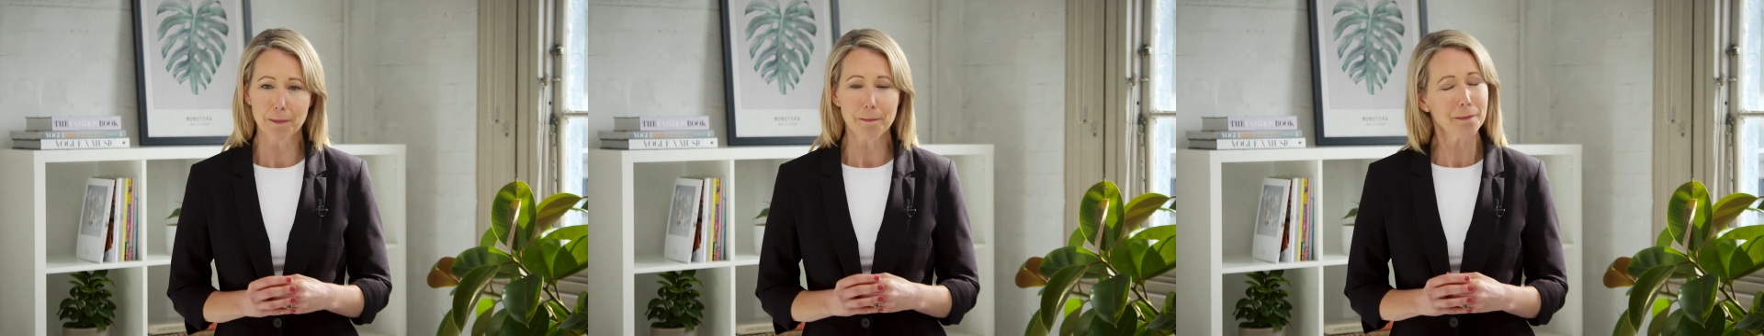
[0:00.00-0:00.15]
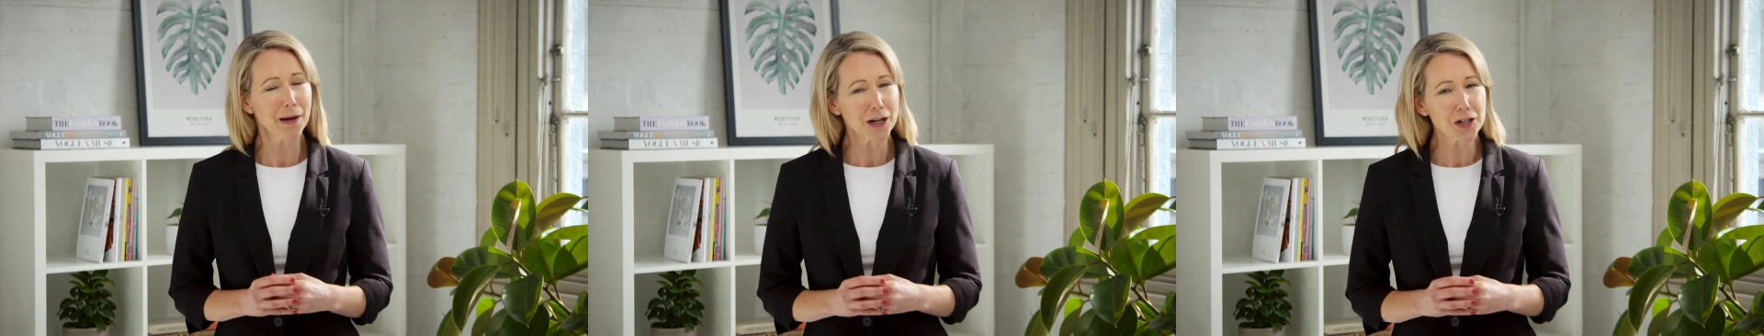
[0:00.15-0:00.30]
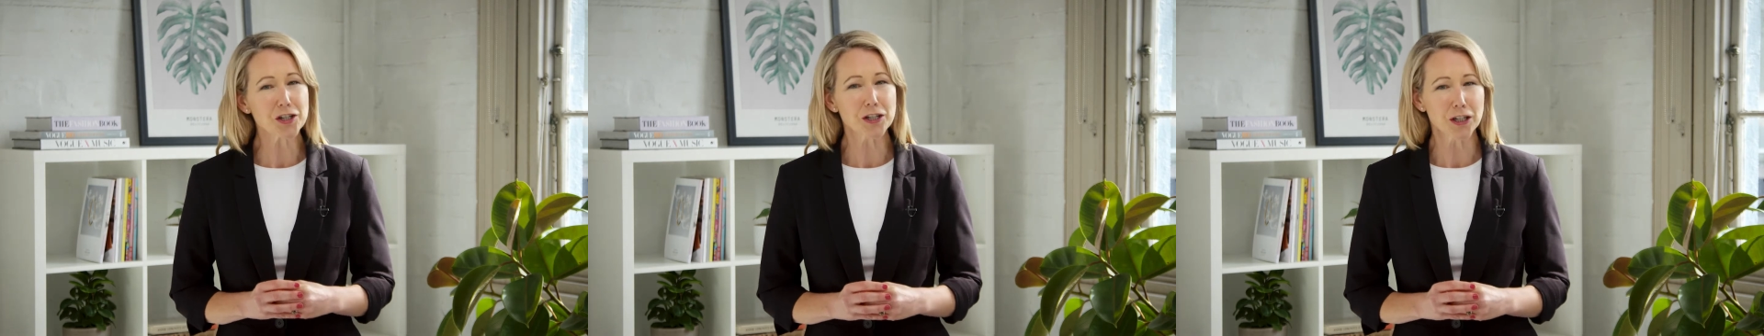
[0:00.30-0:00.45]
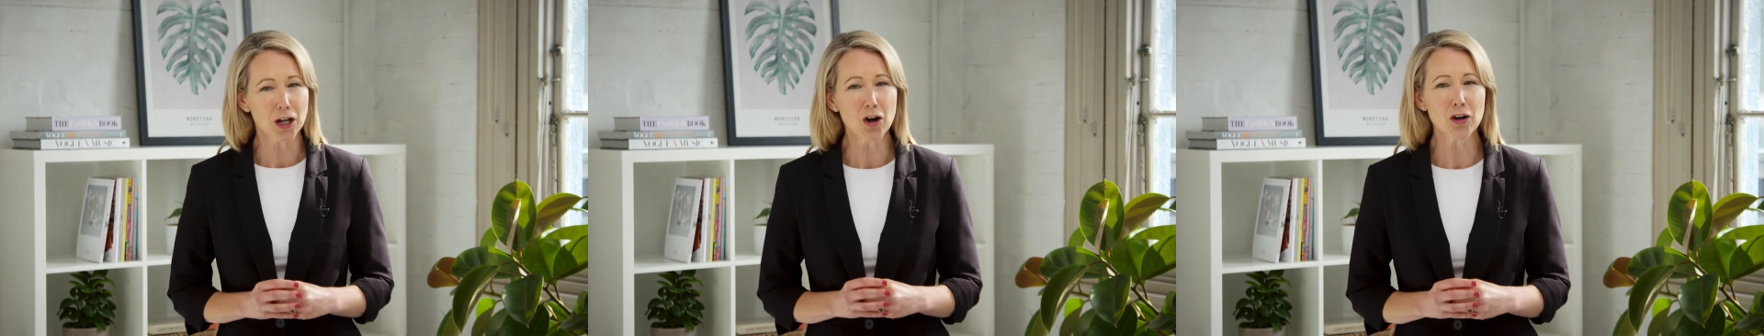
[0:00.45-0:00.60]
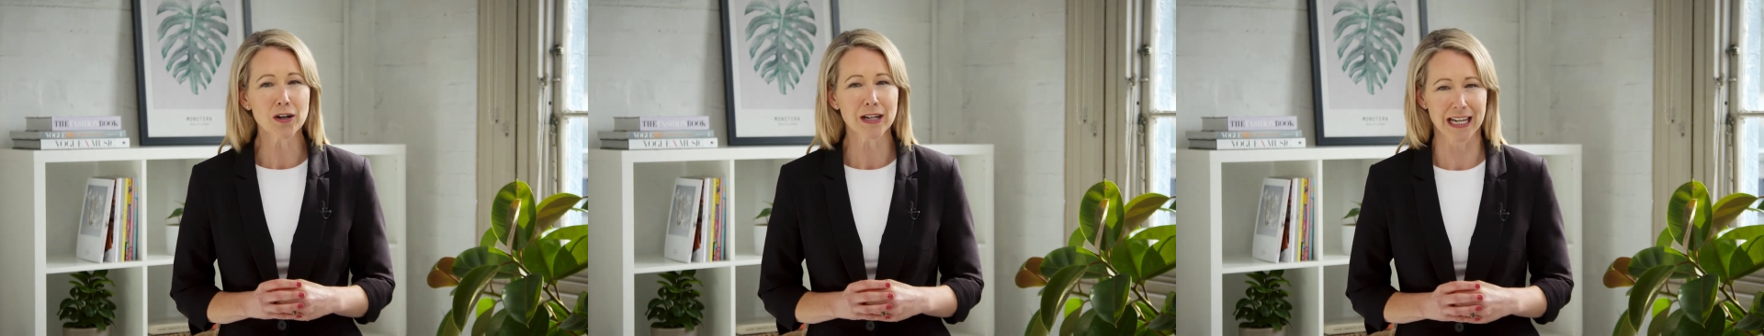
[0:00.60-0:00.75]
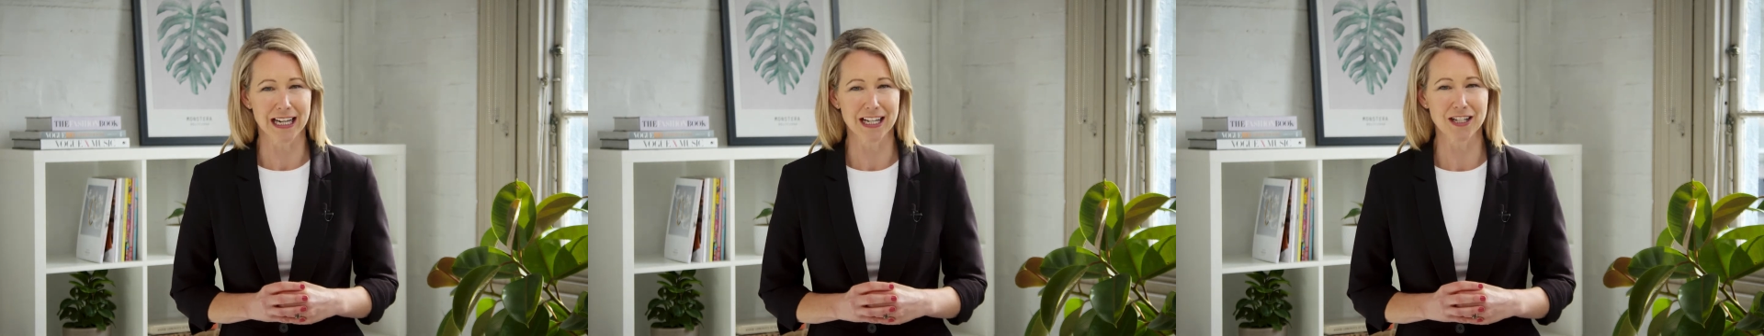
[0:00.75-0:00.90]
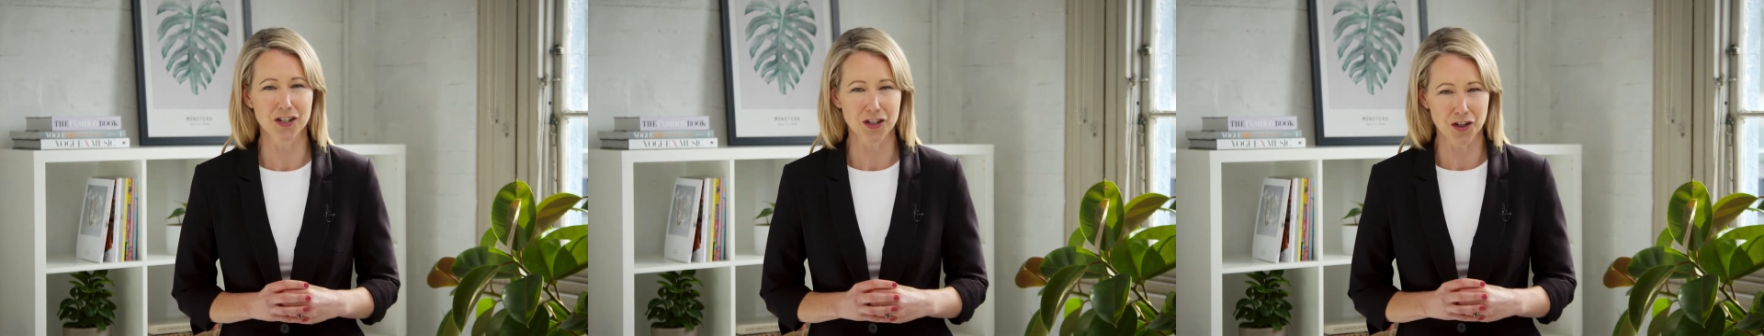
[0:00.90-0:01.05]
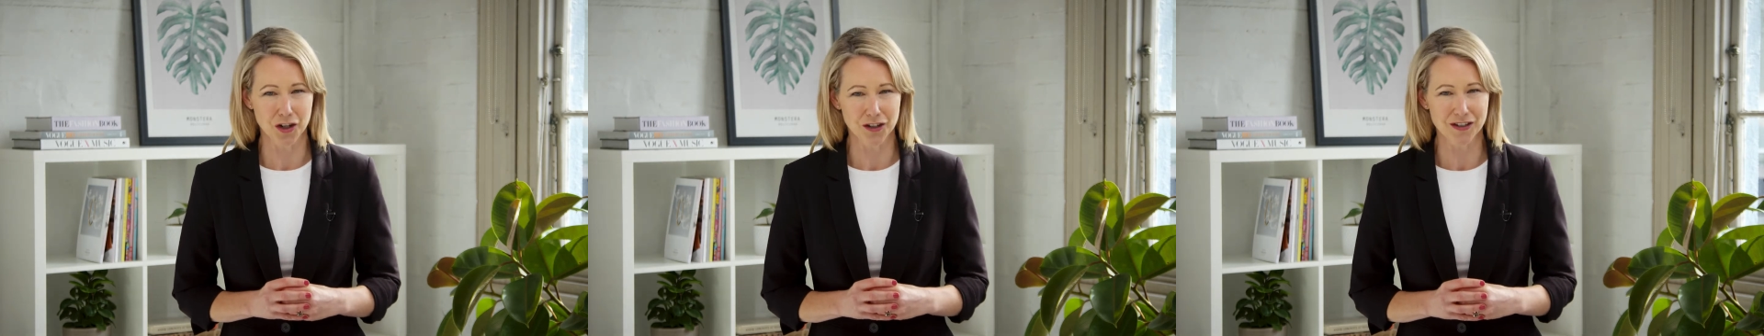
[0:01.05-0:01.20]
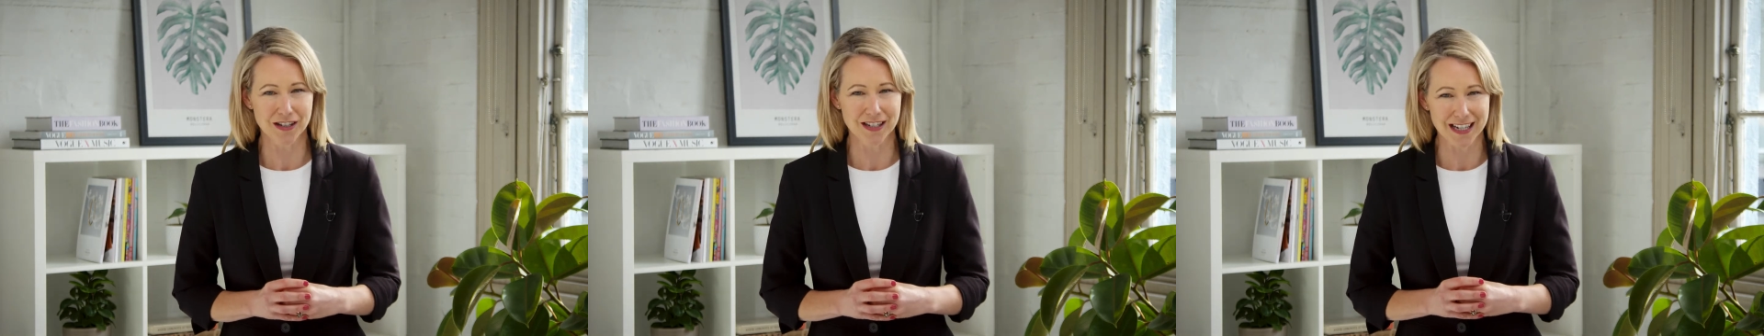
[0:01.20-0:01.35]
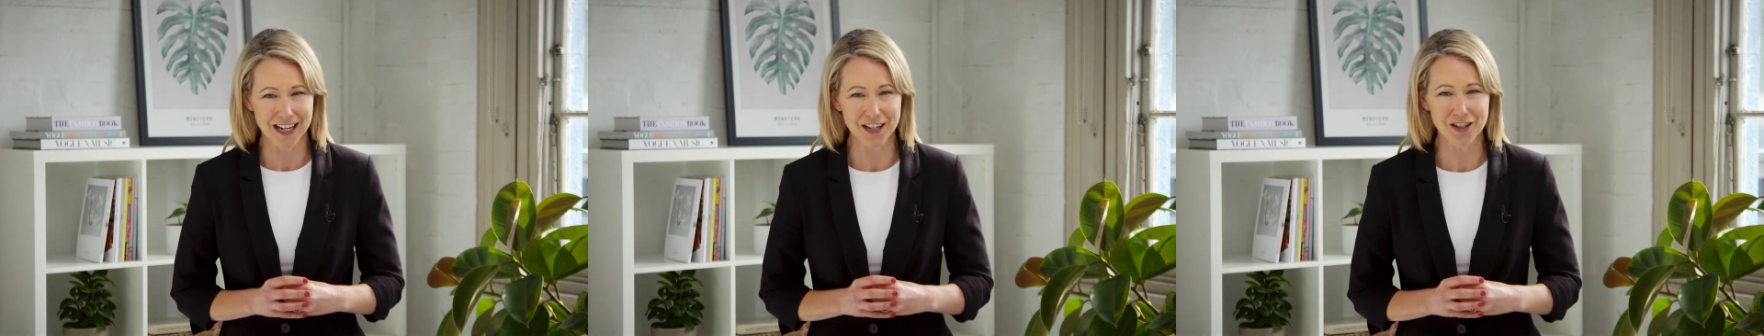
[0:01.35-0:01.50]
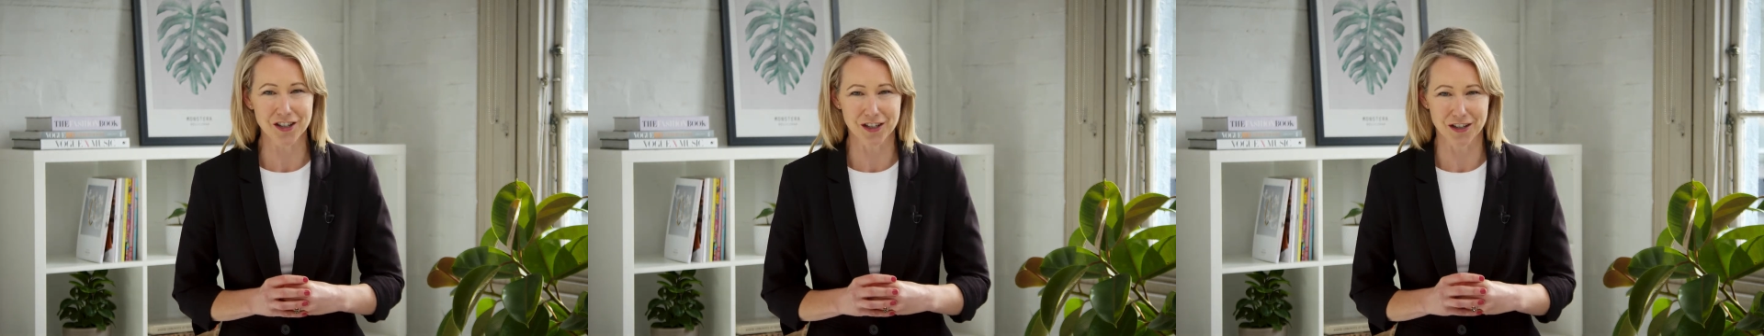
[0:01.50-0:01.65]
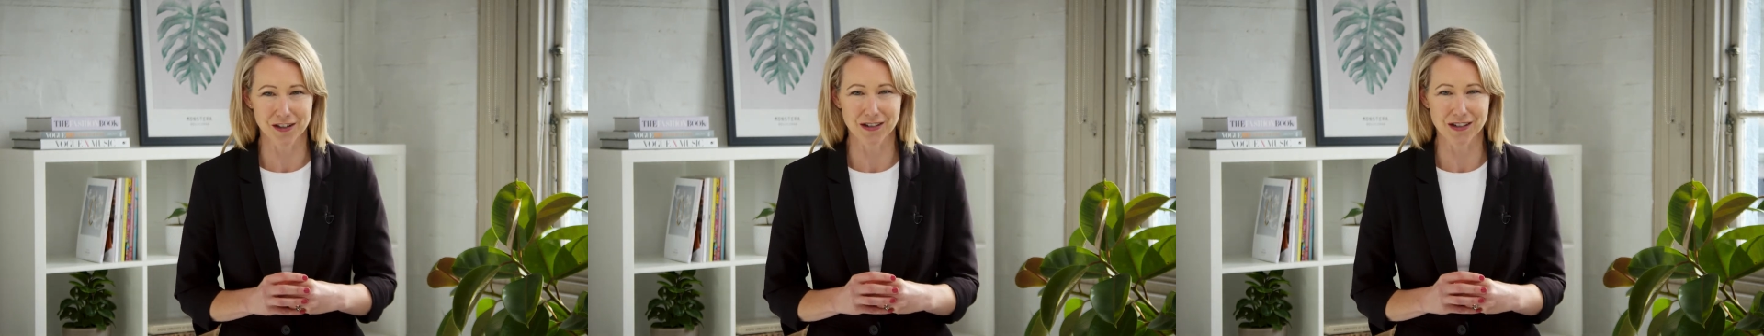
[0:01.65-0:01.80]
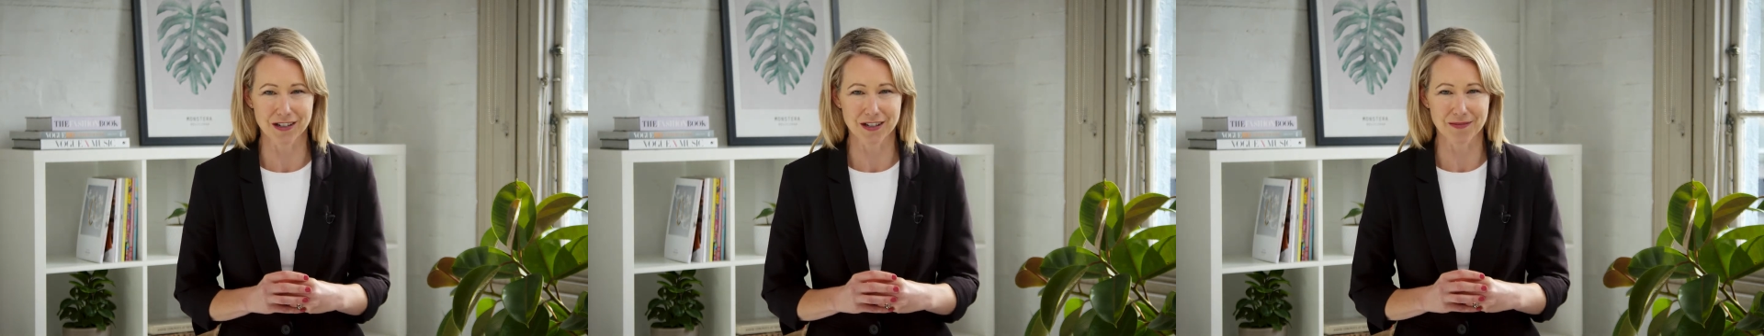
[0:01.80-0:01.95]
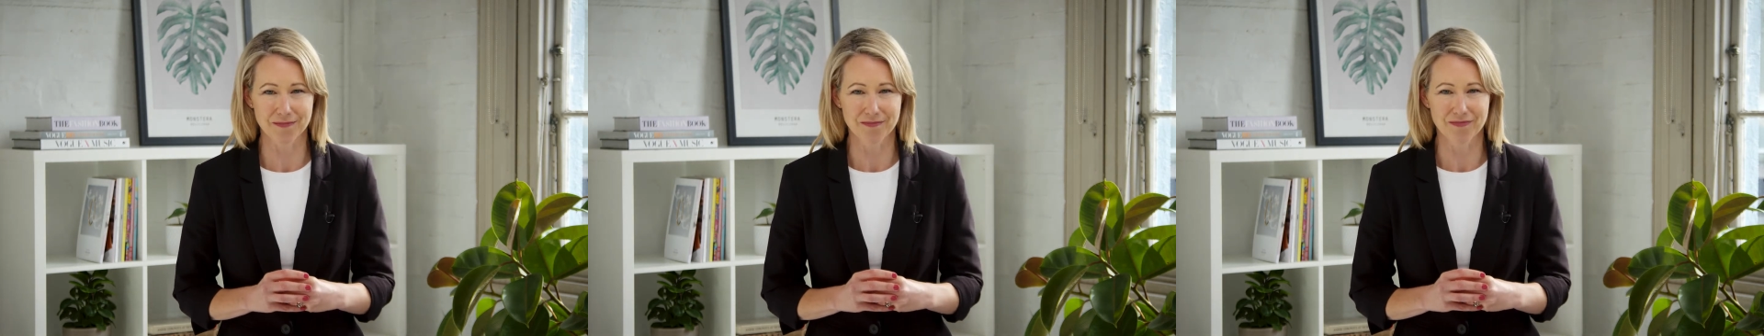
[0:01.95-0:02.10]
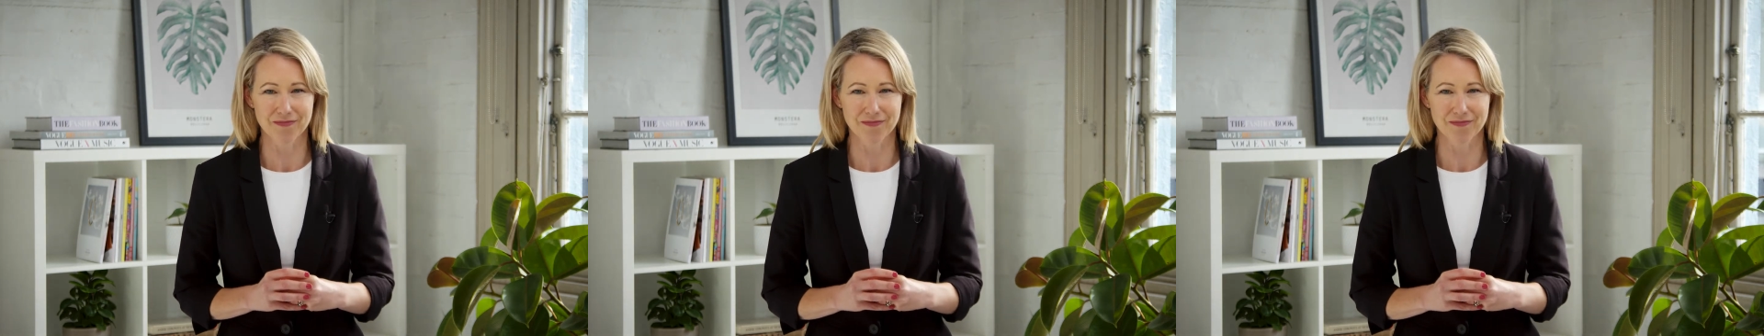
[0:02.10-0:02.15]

much longer in certain sections.